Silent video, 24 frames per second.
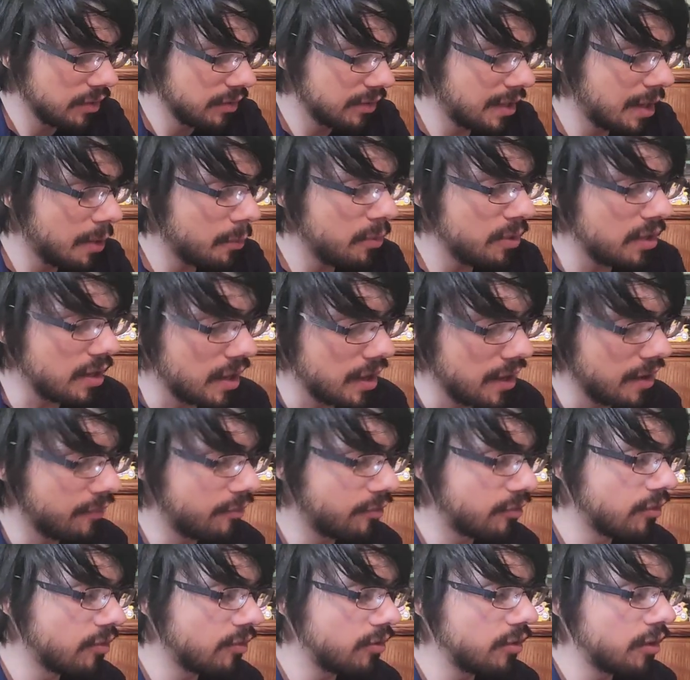Then we have
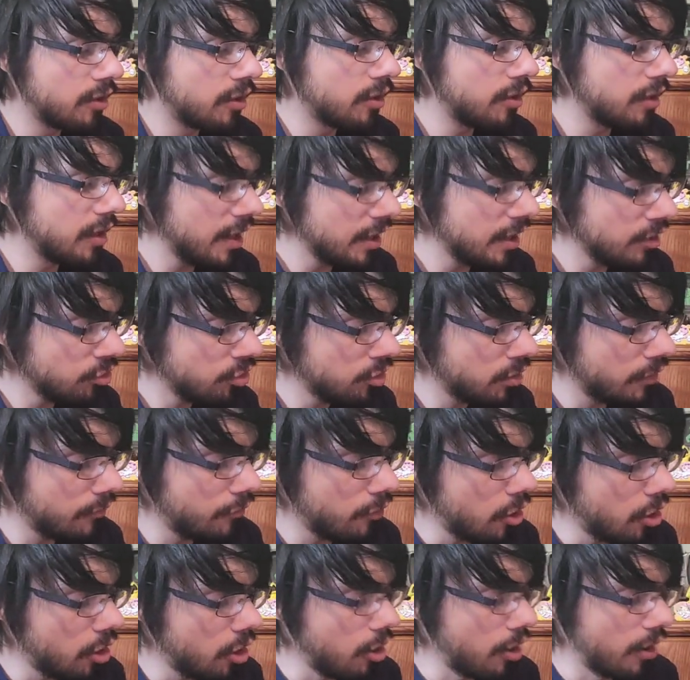the collection of
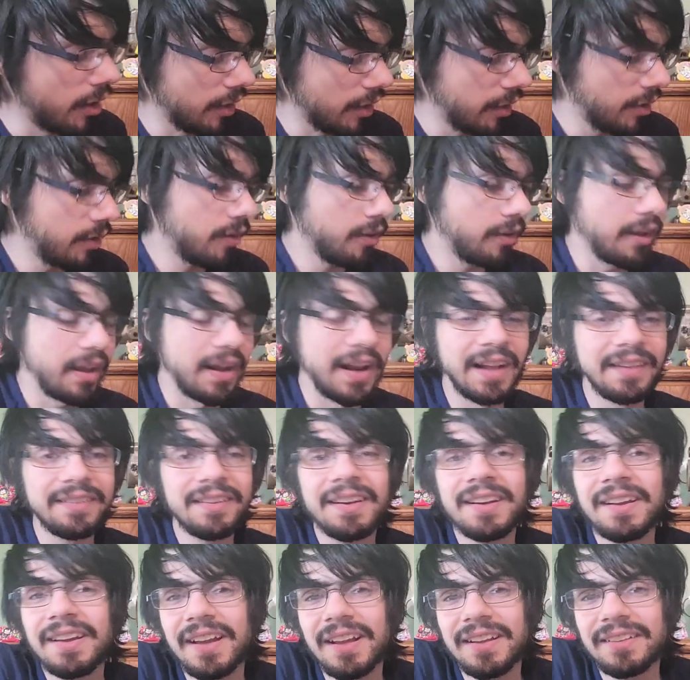Ark, and I
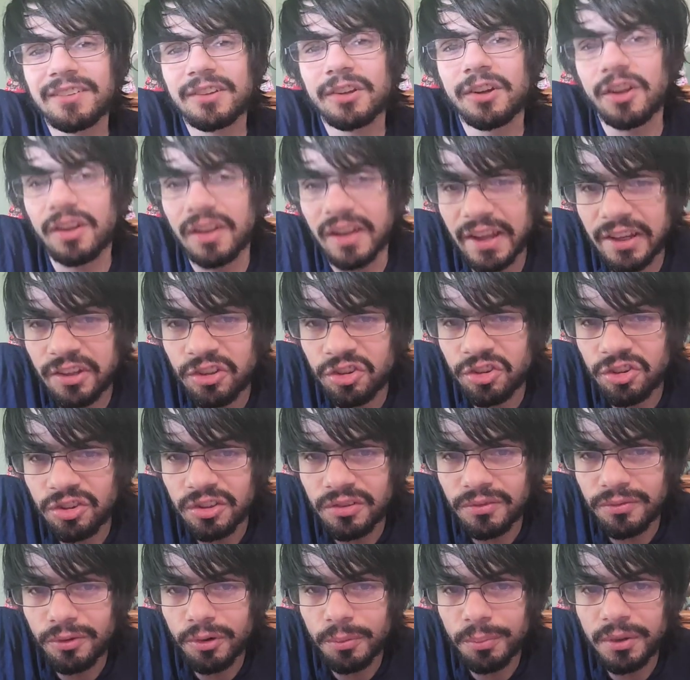didn't get the
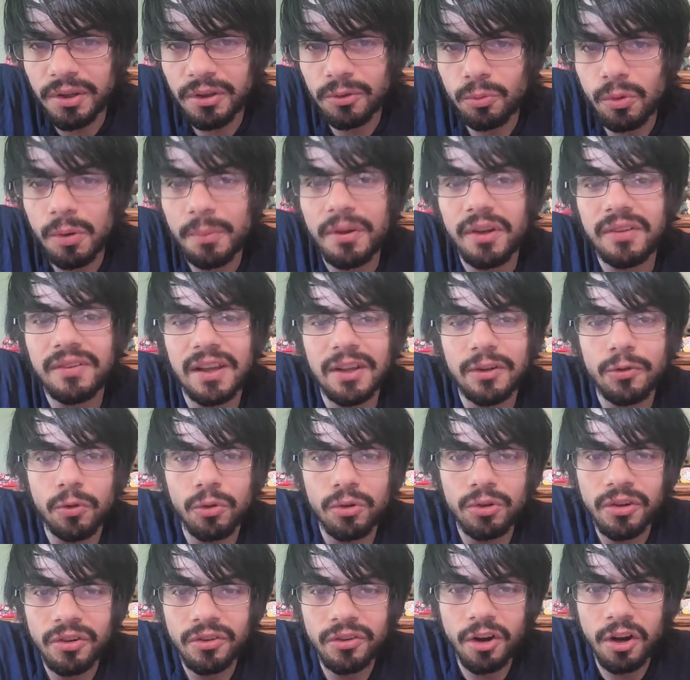collection for PS1 because I know
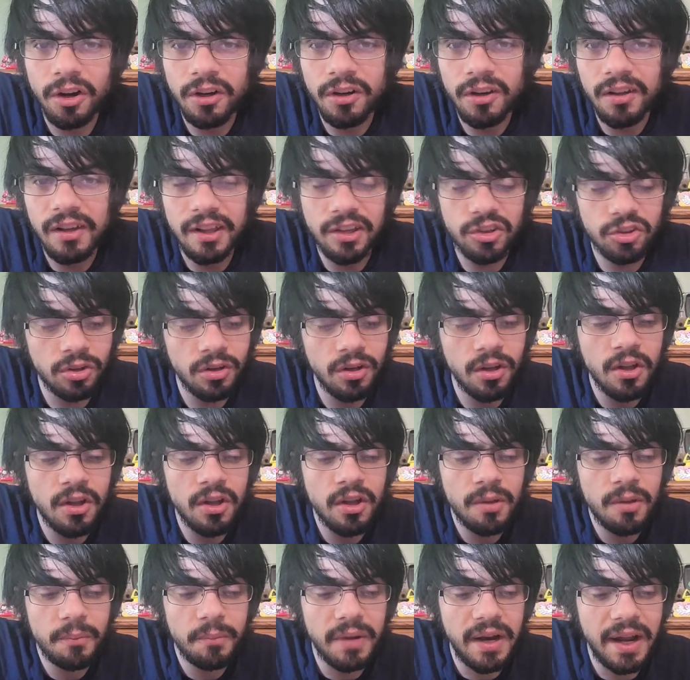there's Ark collection,
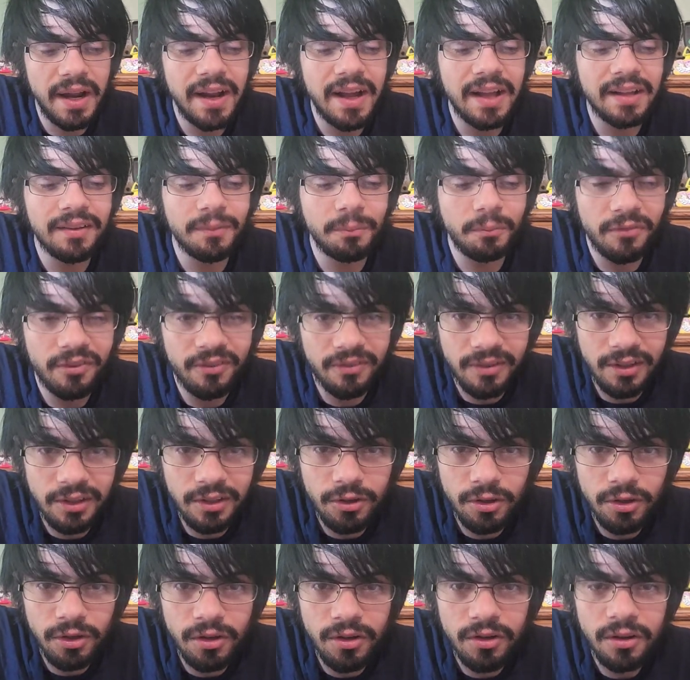but I got them
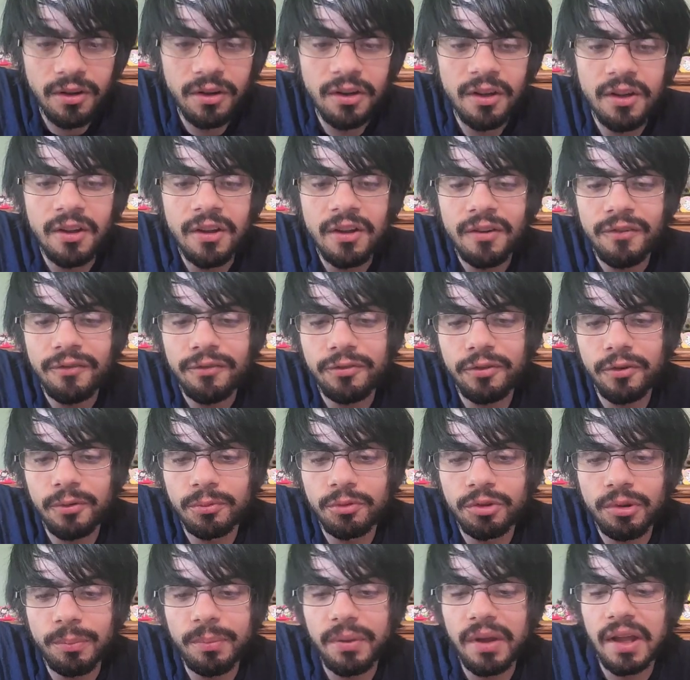singular from
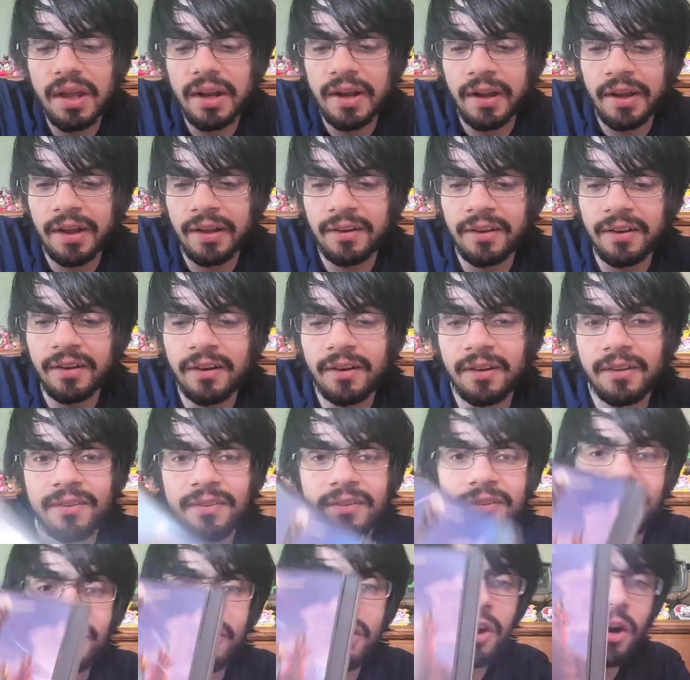Japan, and it
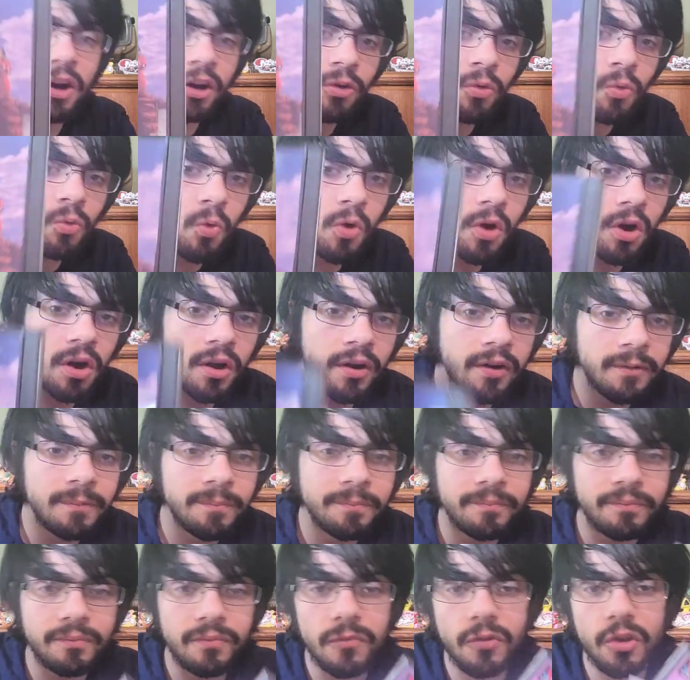is Ark 1,
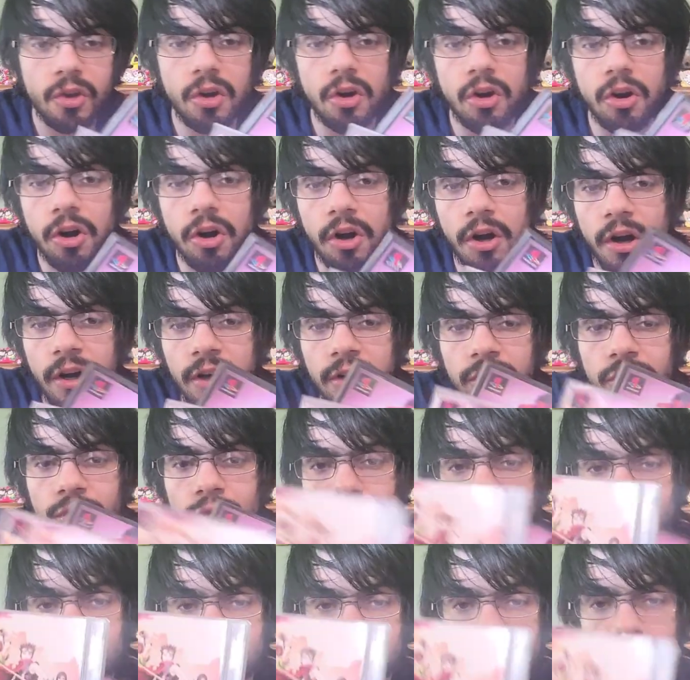Ark
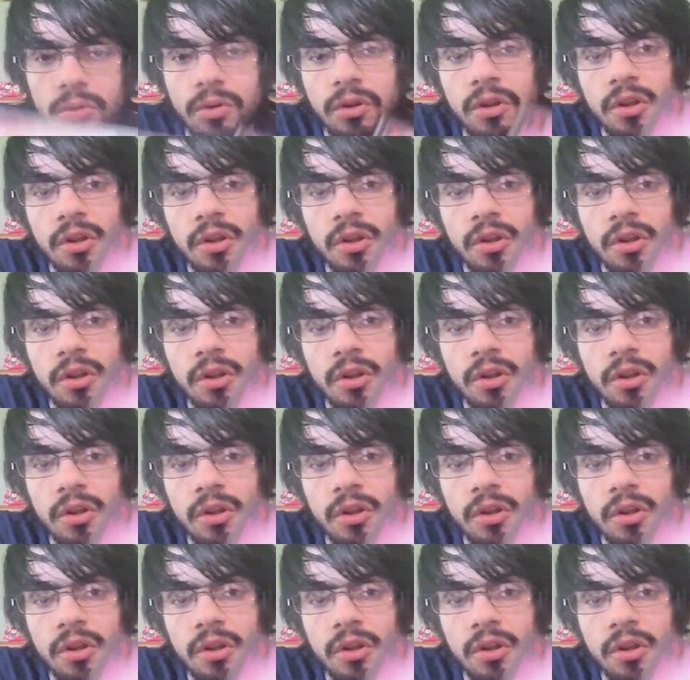2,